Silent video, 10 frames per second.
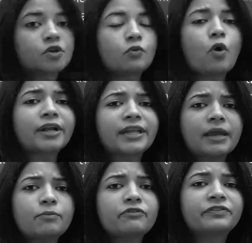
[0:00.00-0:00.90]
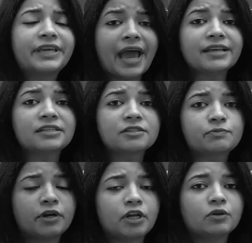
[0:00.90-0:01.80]
what type of gas is
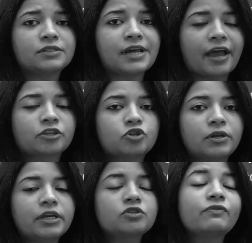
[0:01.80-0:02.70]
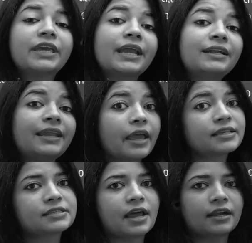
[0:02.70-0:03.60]
produced actually? So we can
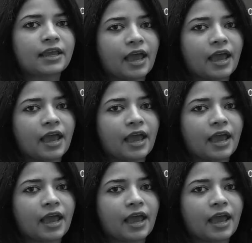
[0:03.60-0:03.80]
test that gas.